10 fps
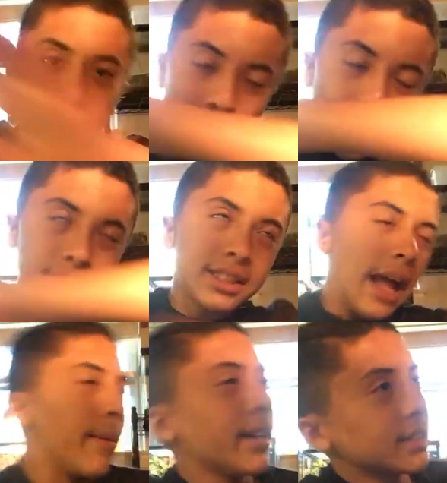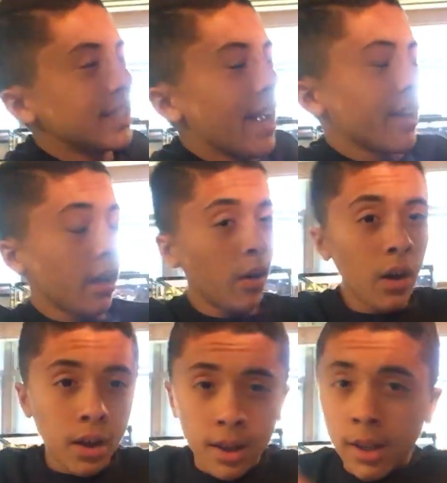I was dabbing a second ago.
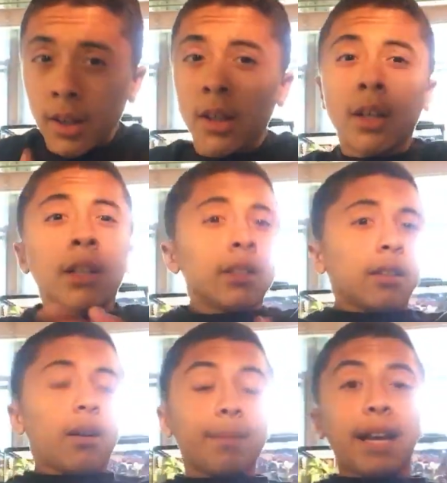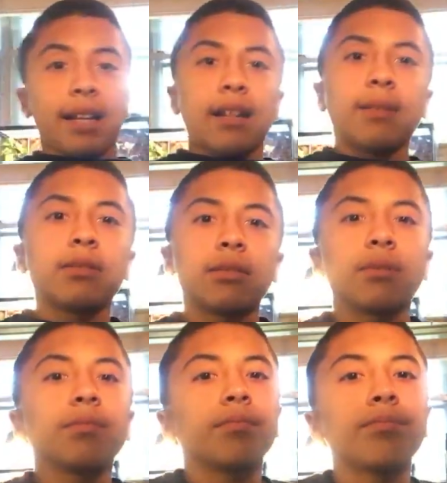Oh man,
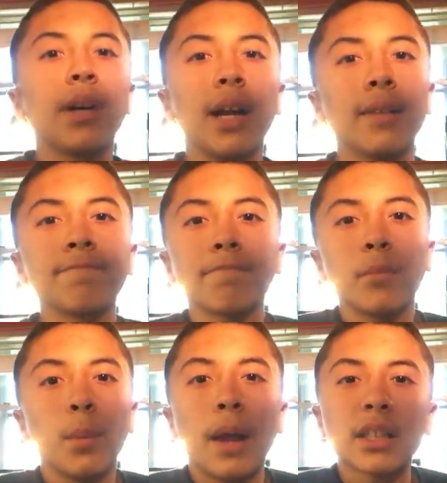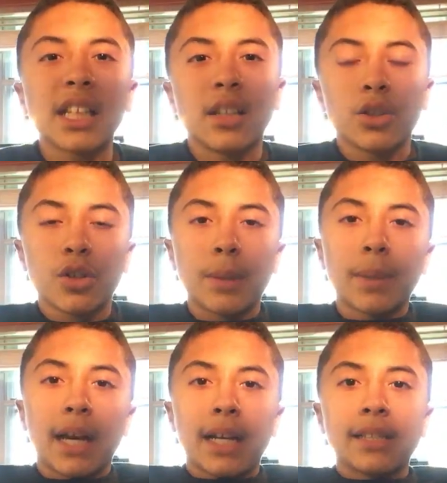but we're about to end the stream,
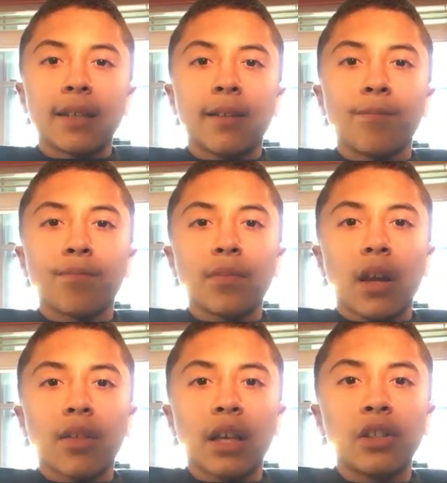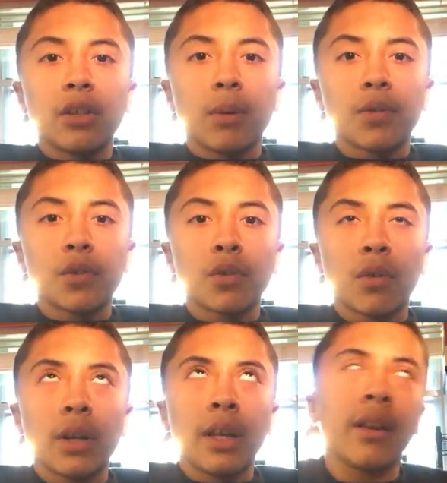guys. I thank you so much for
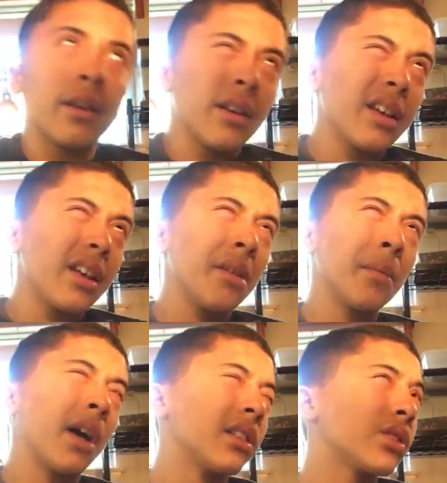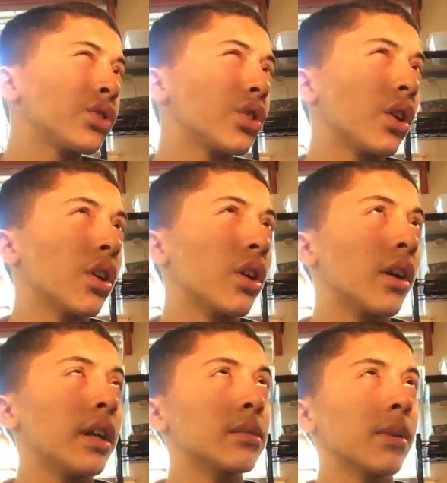joining E Monster
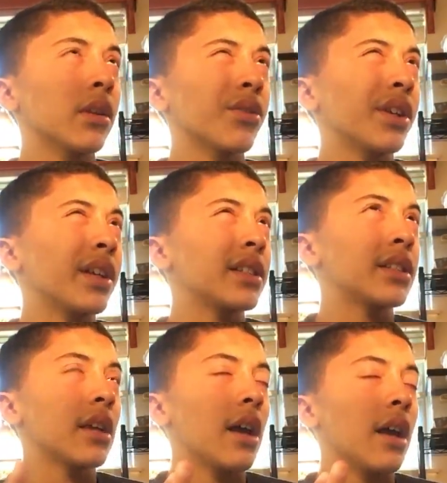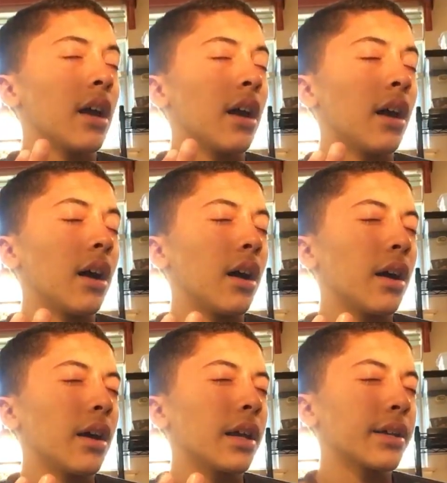as well as his uh,
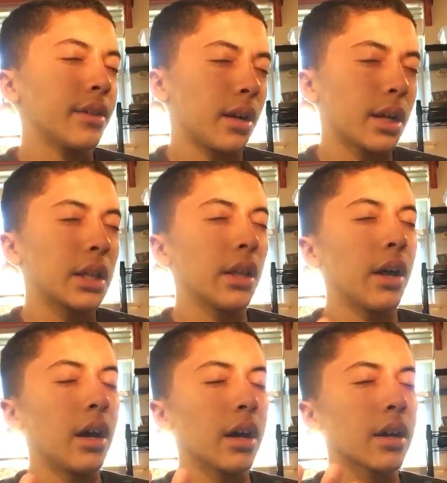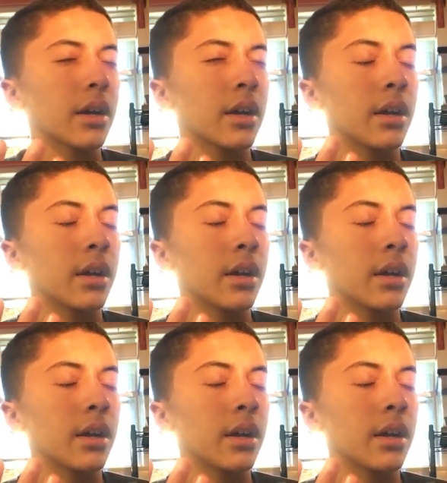exotic luck.